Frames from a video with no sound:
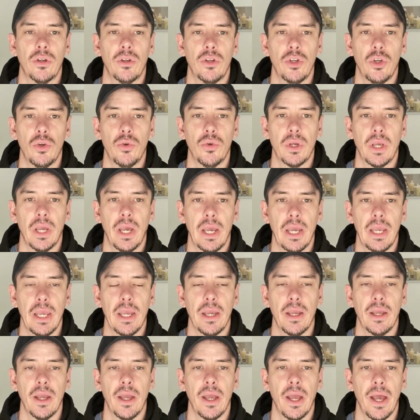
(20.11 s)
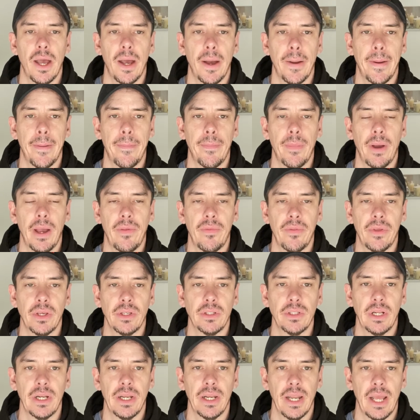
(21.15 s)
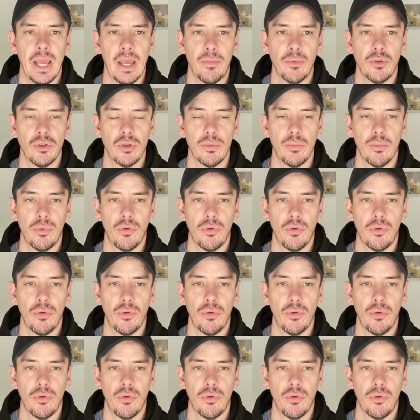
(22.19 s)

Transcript: UK, and they're selling Amazon